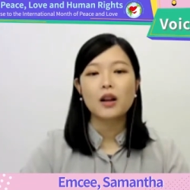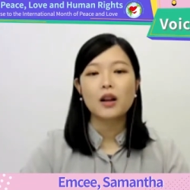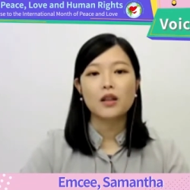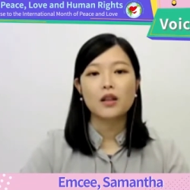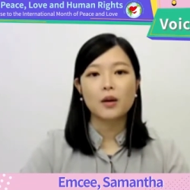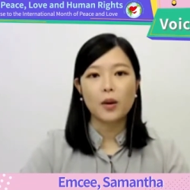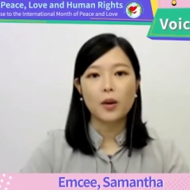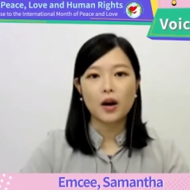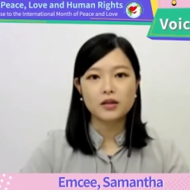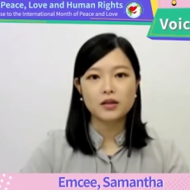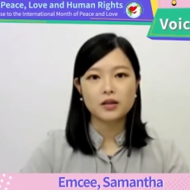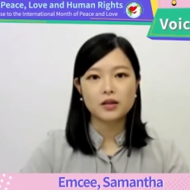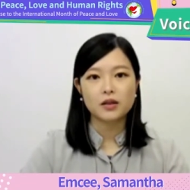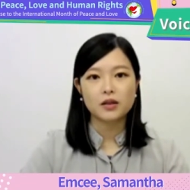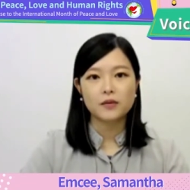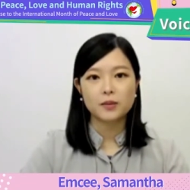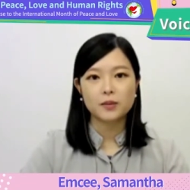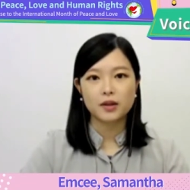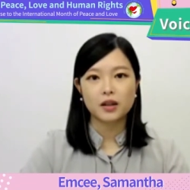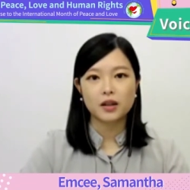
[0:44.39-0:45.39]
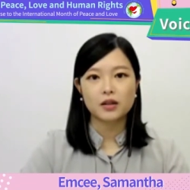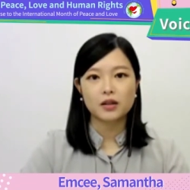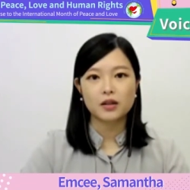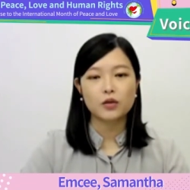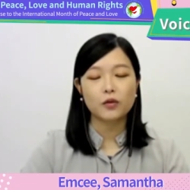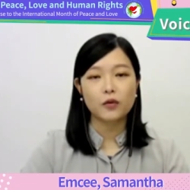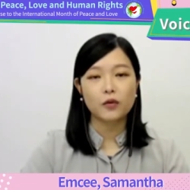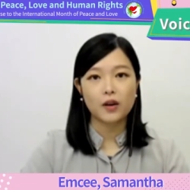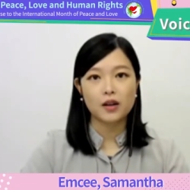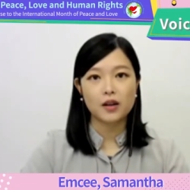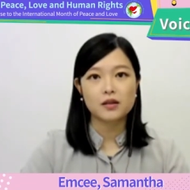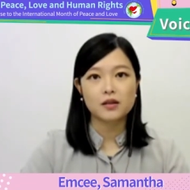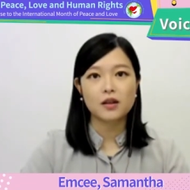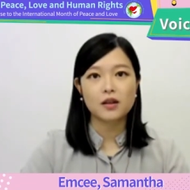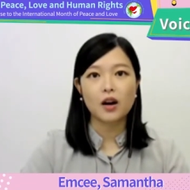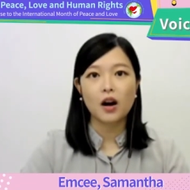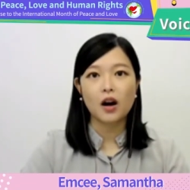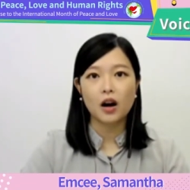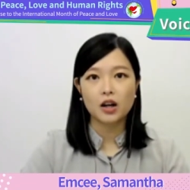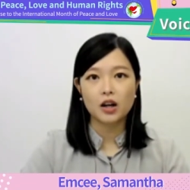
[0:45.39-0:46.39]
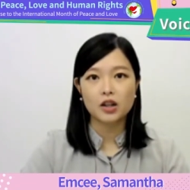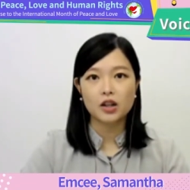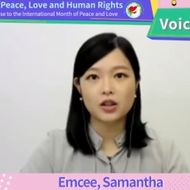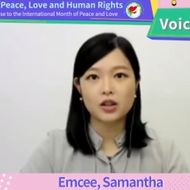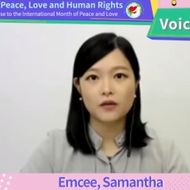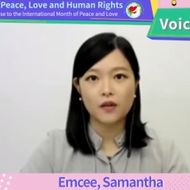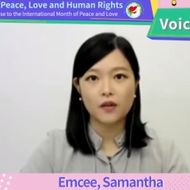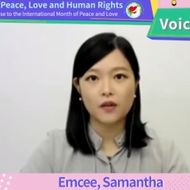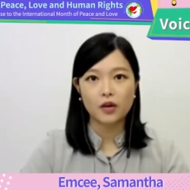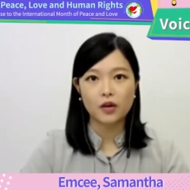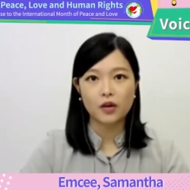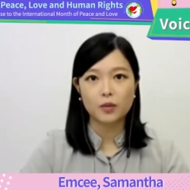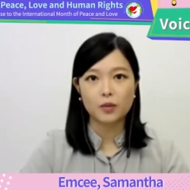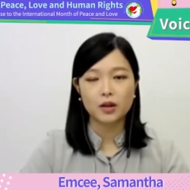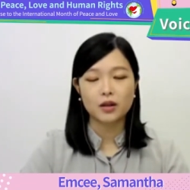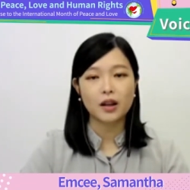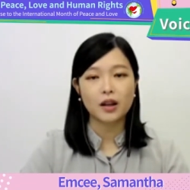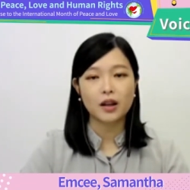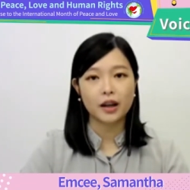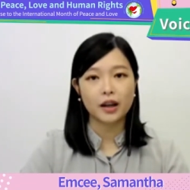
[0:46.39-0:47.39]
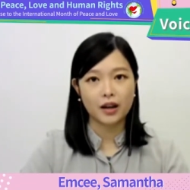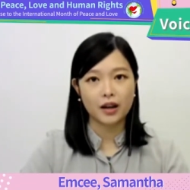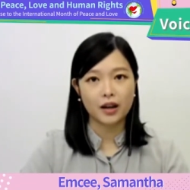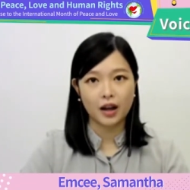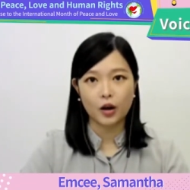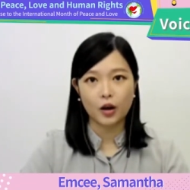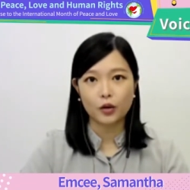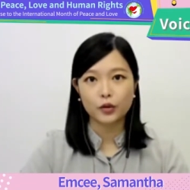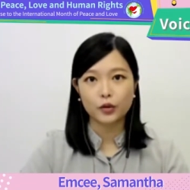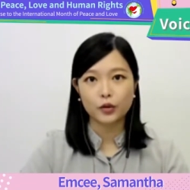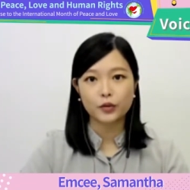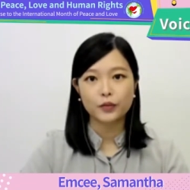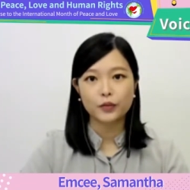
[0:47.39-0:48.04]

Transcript: the positive belief to face the harsh environment like now.